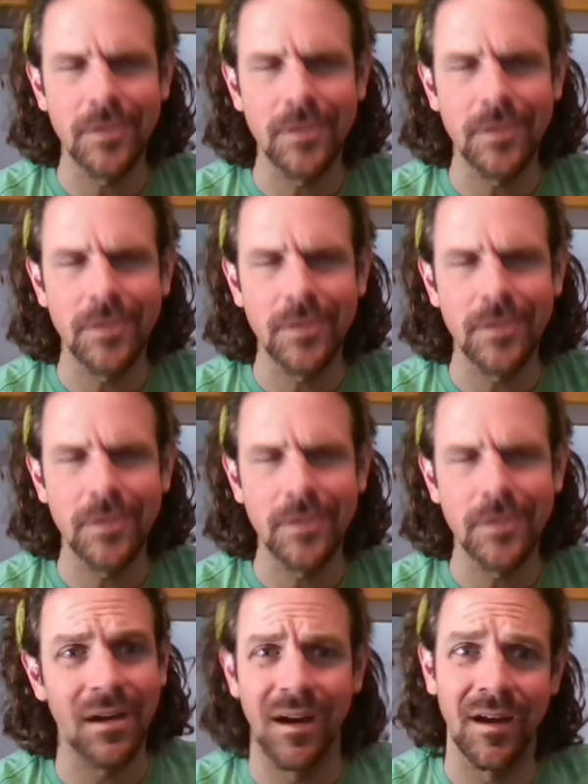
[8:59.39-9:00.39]
Stephen
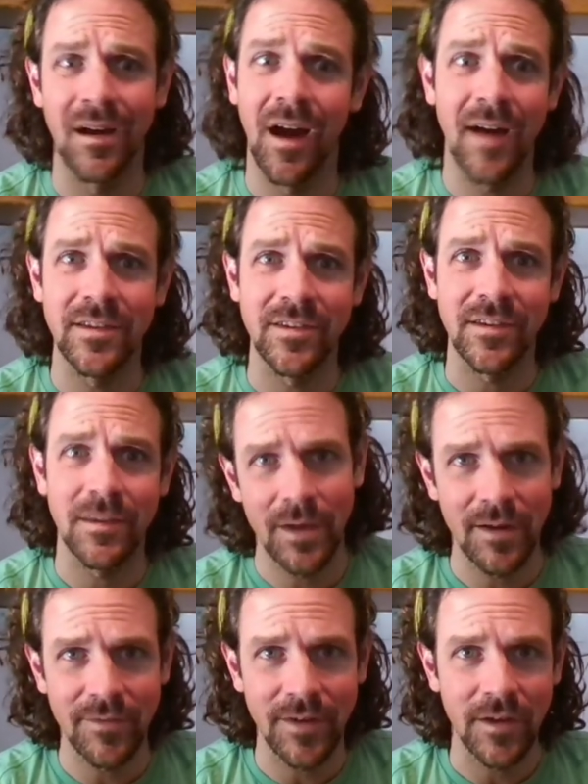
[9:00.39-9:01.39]
King, obviously
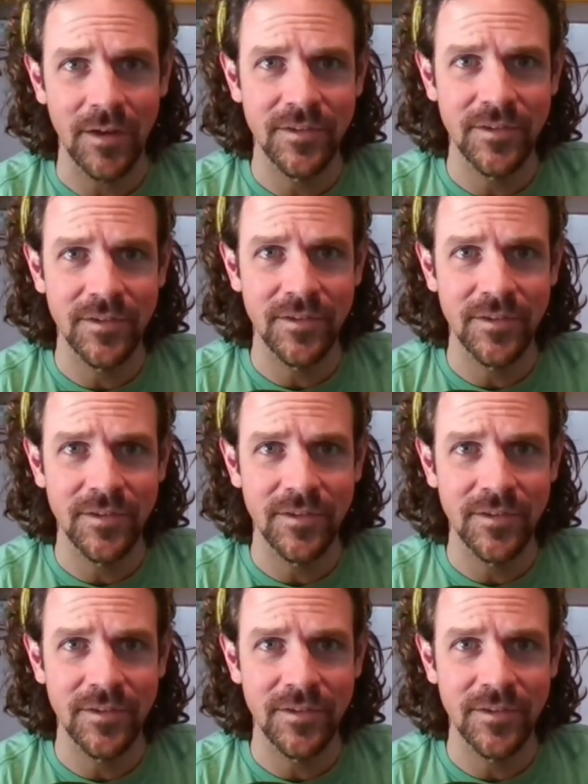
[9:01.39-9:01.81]
pedophiles.